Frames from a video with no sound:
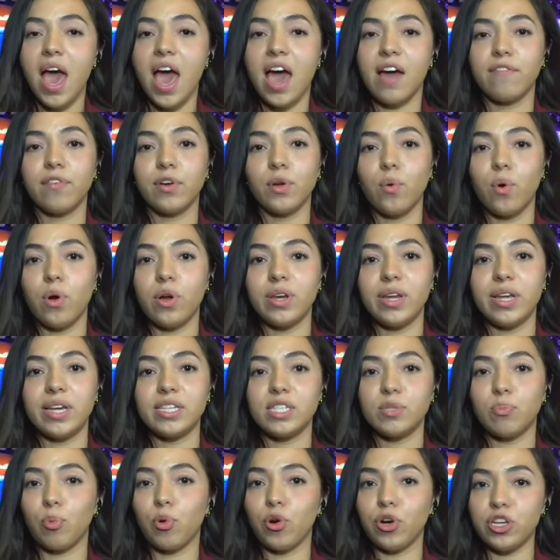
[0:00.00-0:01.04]
Everyone
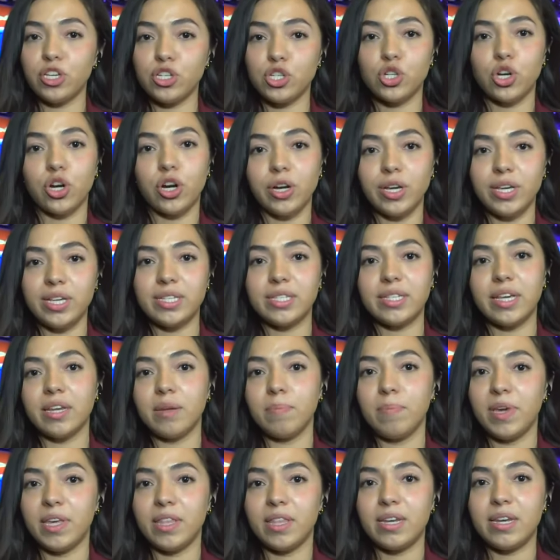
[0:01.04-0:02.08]
is pretty sure he's
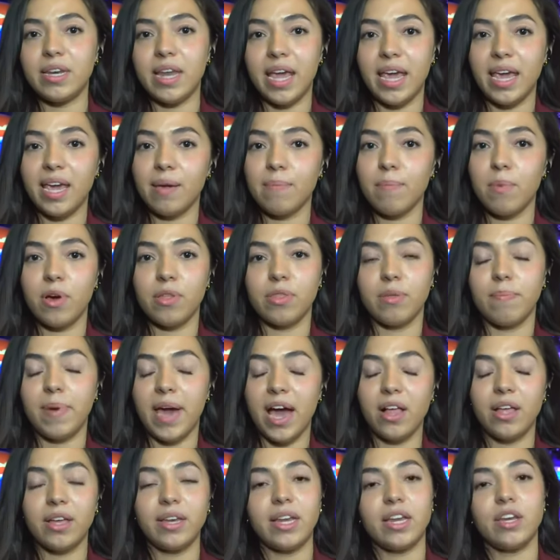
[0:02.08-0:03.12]
going to be the name on the
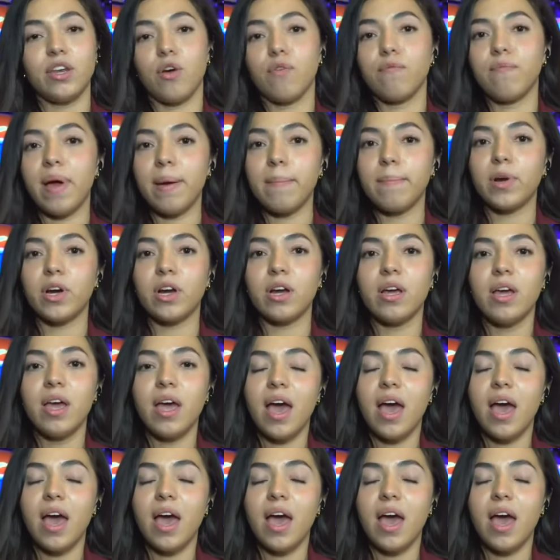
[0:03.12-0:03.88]
ballot in November.